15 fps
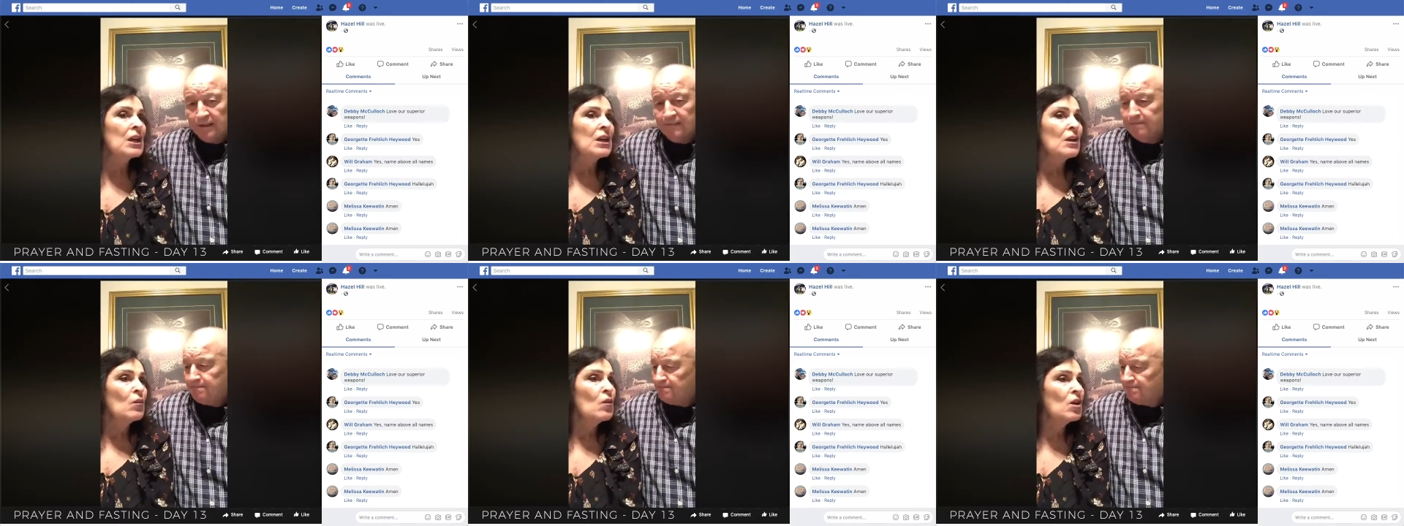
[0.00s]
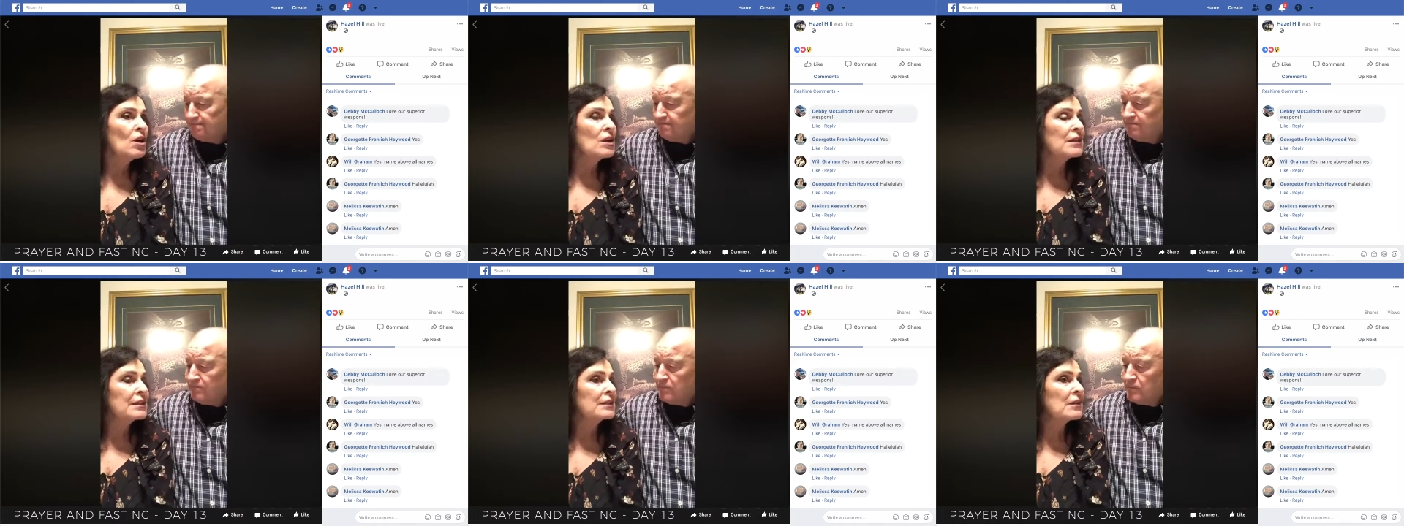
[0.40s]
Speaker 1: yeah. What
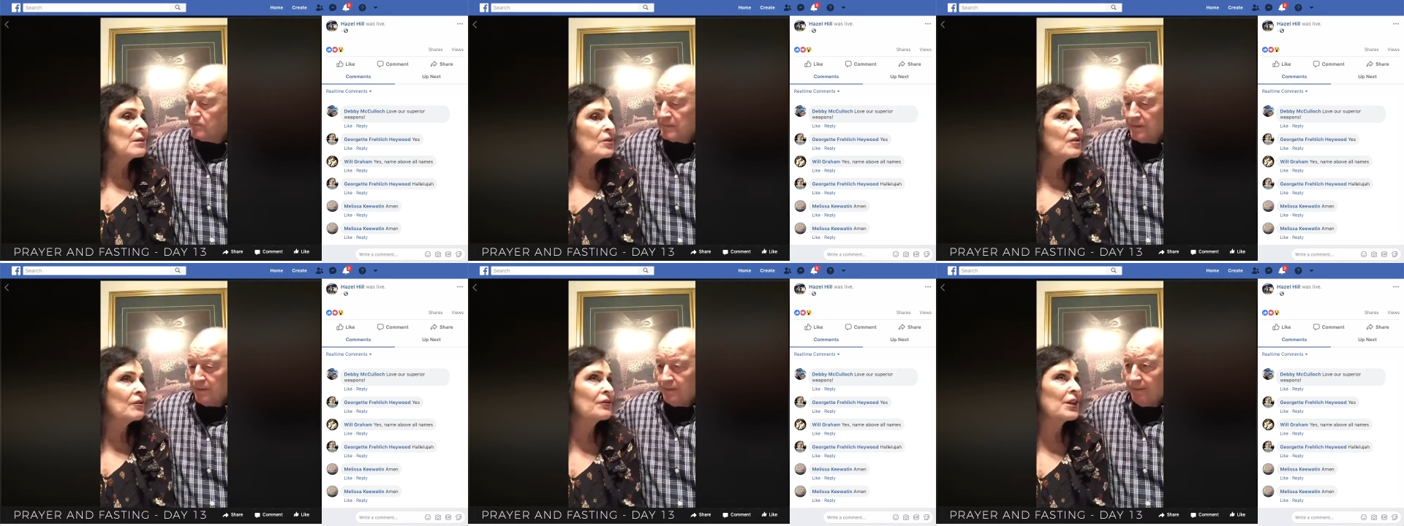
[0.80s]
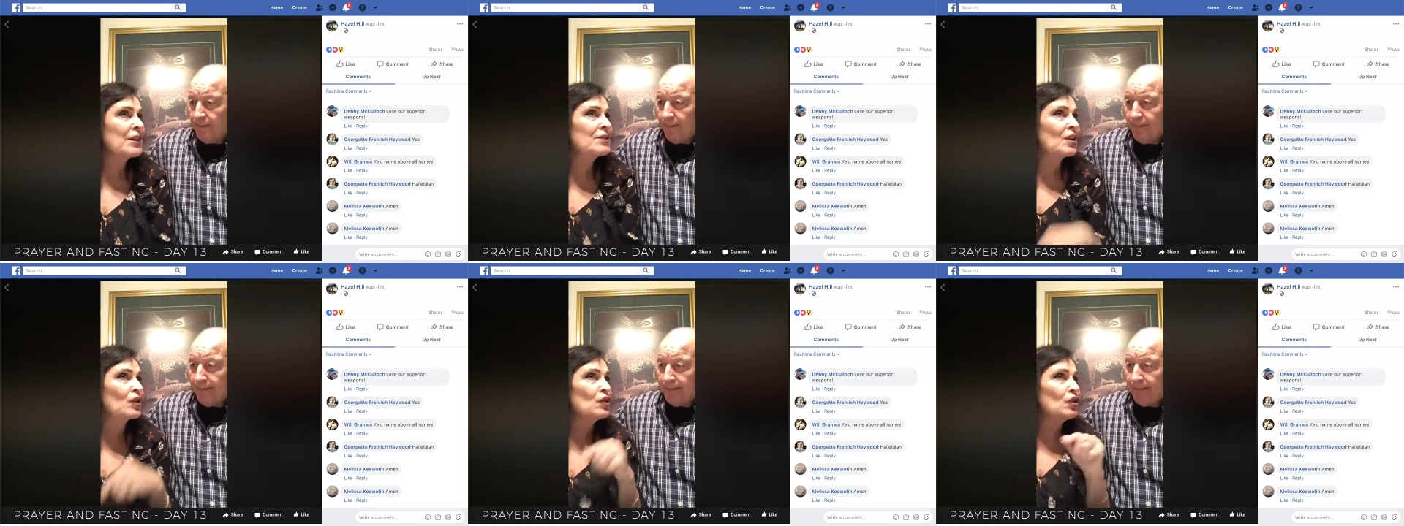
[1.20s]
are some of the
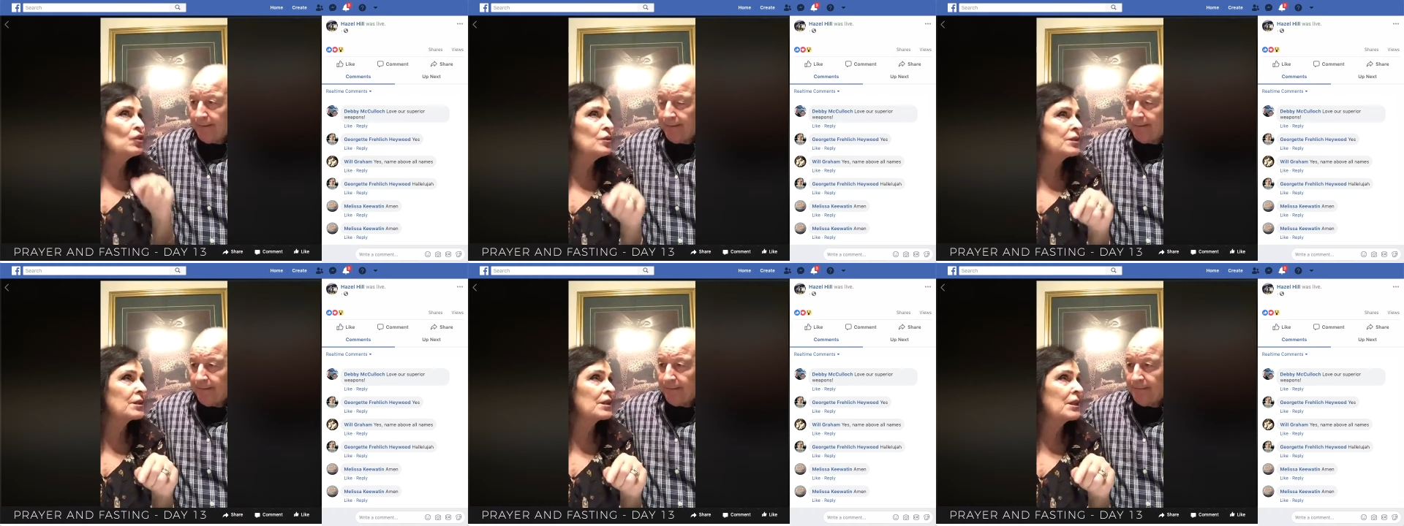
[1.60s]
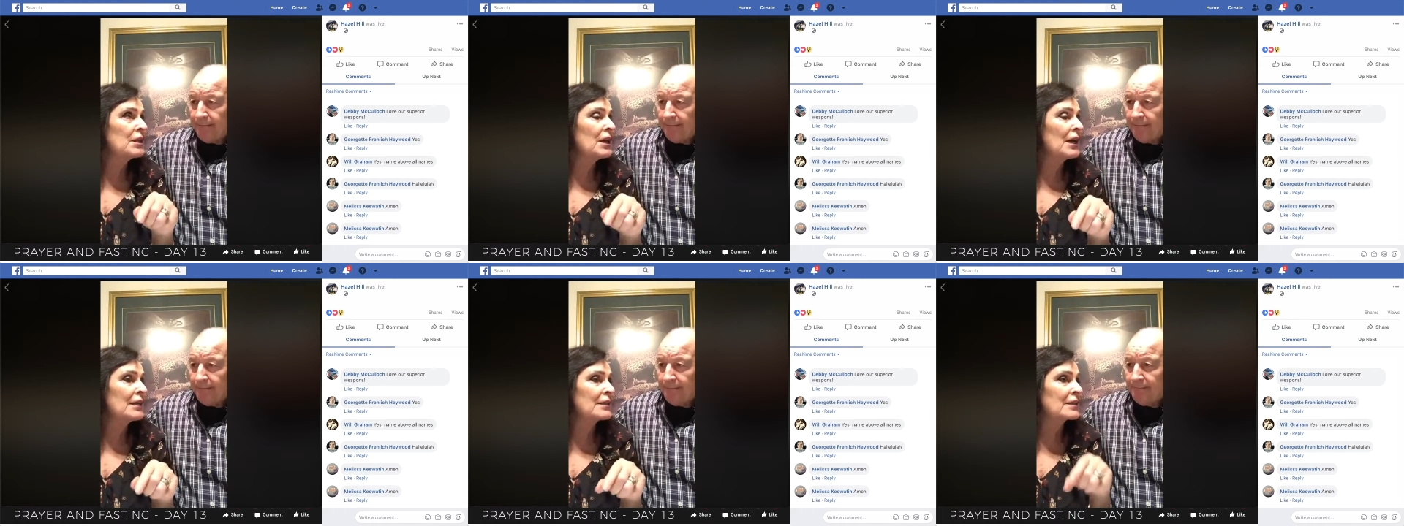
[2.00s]
things that you
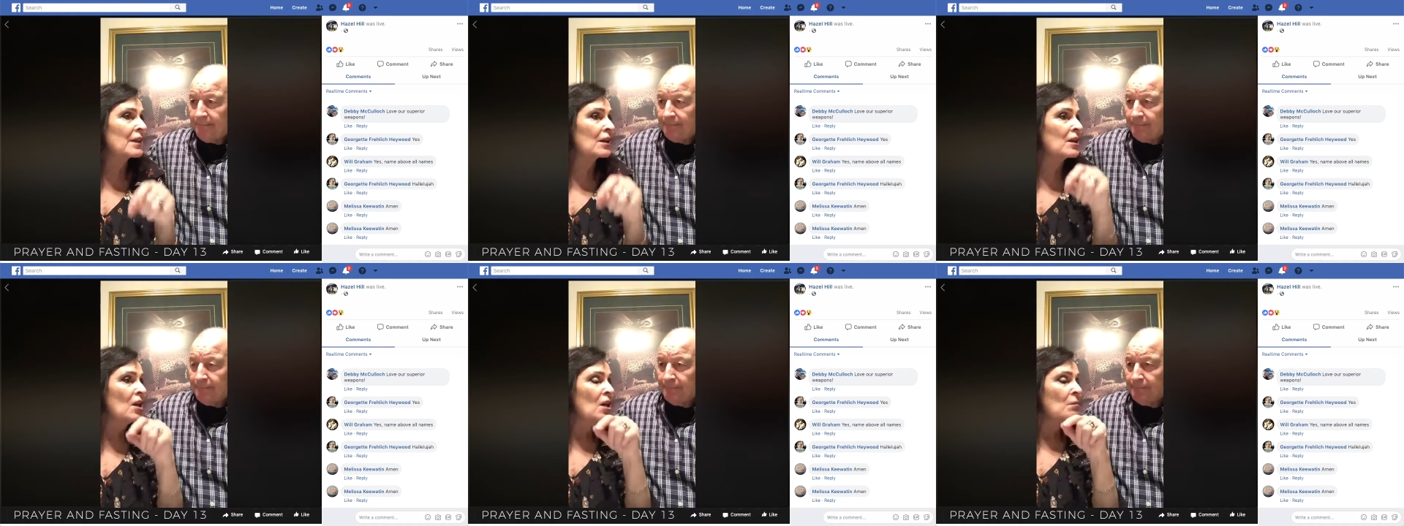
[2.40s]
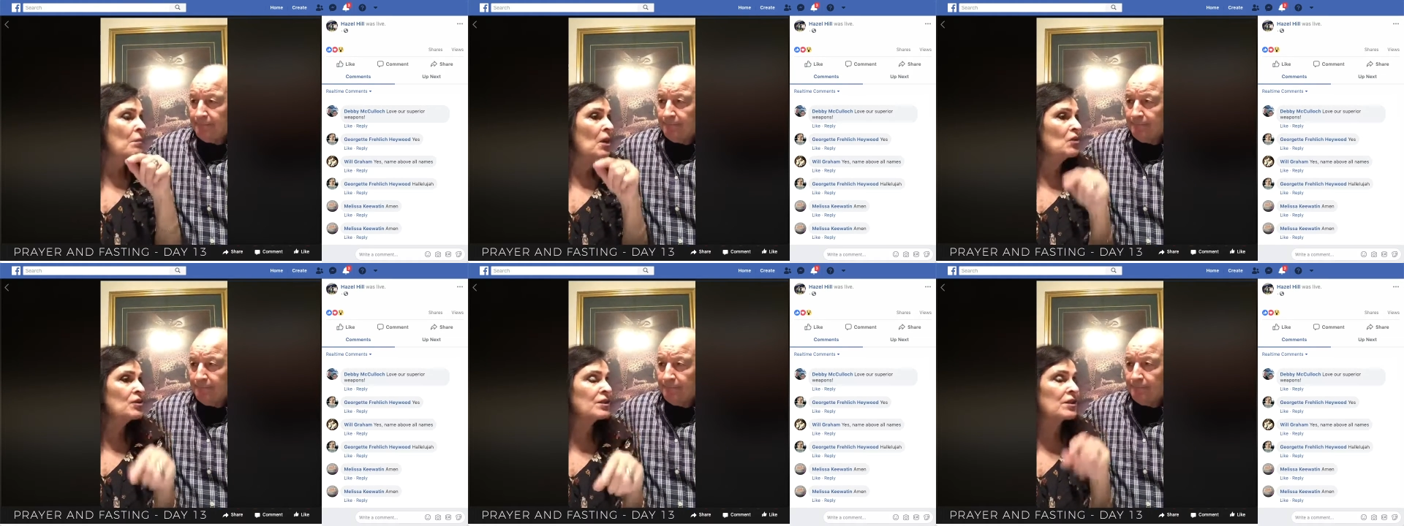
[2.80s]
see as the
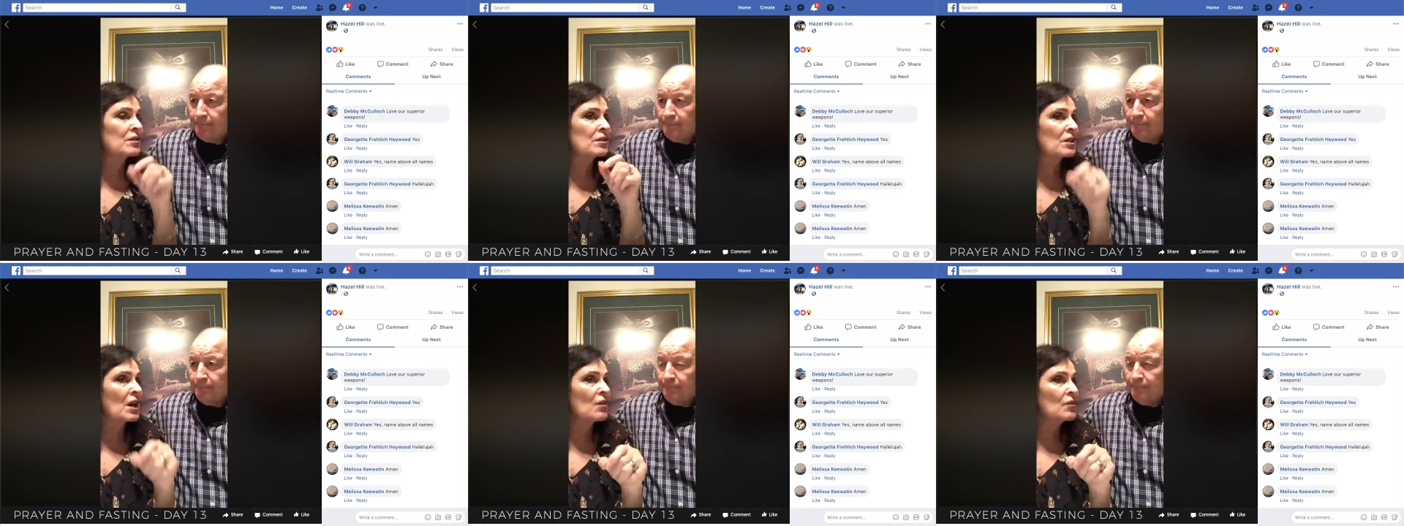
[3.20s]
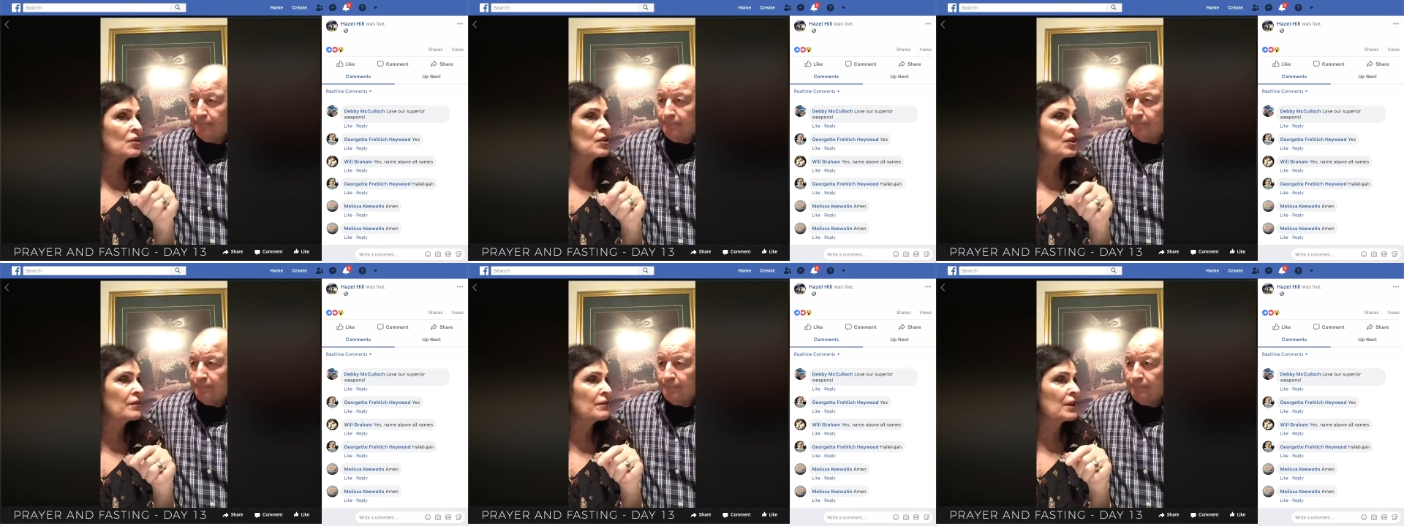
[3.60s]
most
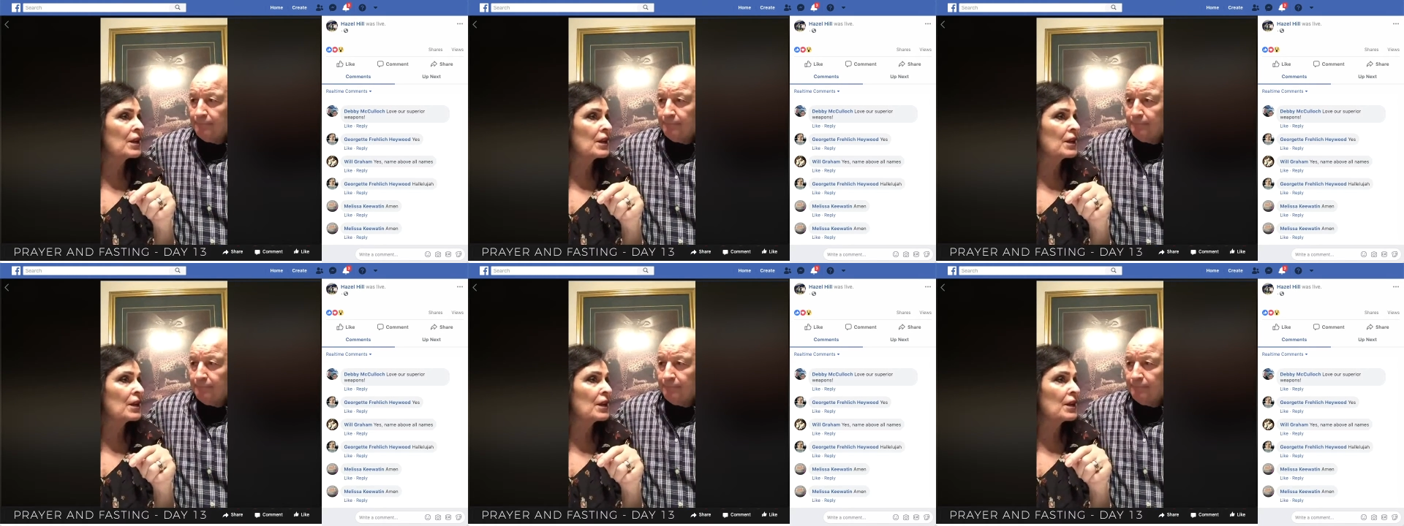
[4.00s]
discouraging